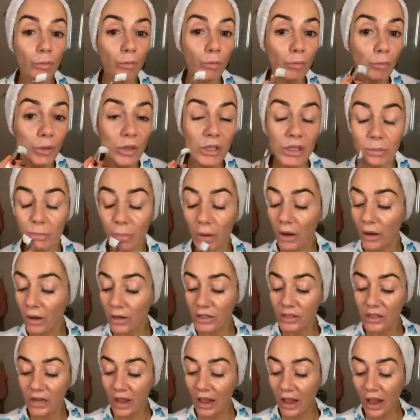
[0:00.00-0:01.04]

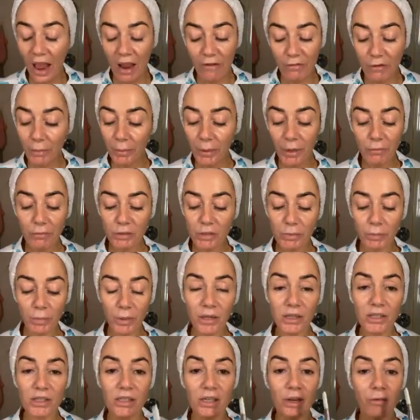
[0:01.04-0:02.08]
respond, everybody
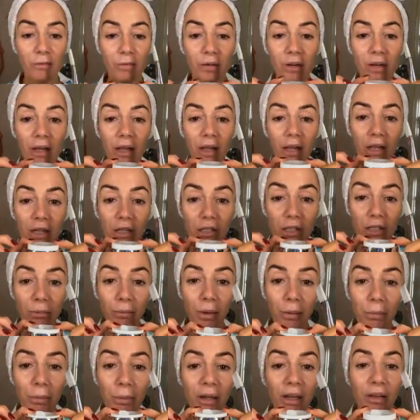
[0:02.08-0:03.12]
responds differently. And some
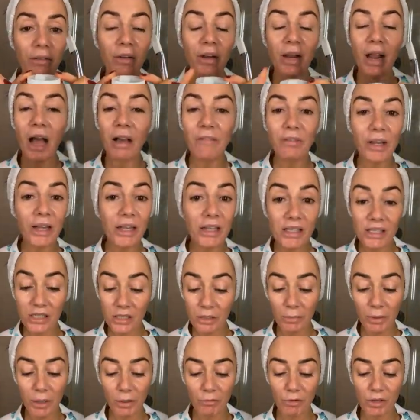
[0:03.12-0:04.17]
people even have a
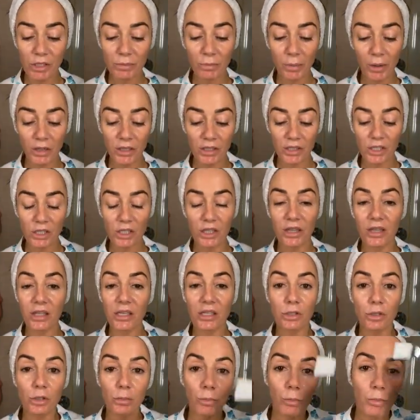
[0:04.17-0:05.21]
histamine response to
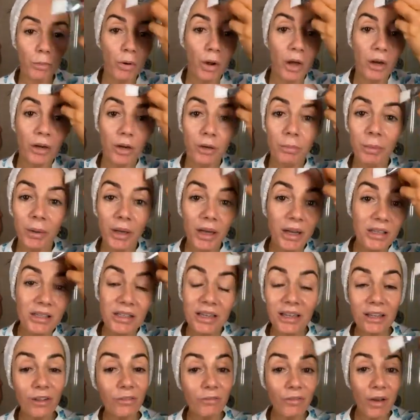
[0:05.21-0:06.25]
this product because it
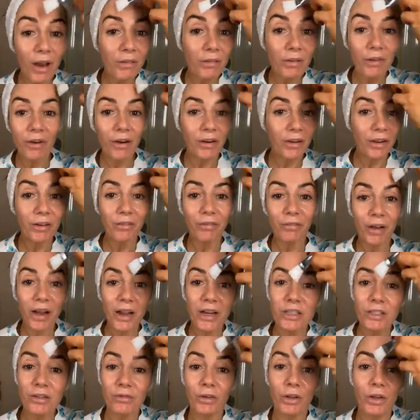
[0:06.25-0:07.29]
is very, very
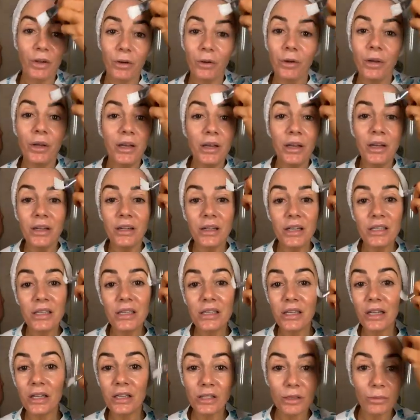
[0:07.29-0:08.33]
effective. You know, this is
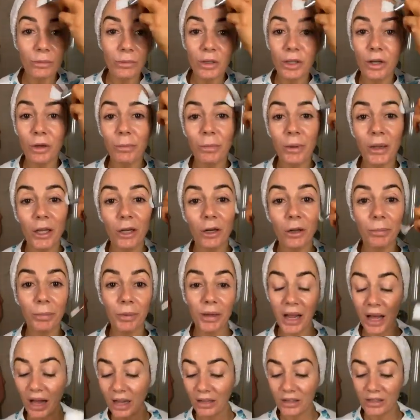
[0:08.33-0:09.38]
not something you're picking up in
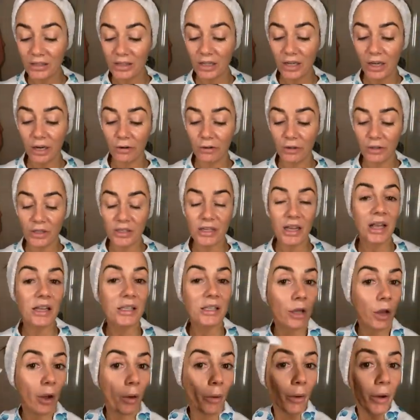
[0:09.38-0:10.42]
Aldi or in
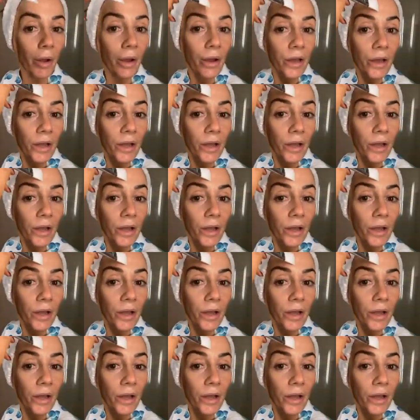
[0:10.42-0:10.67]
Tesco.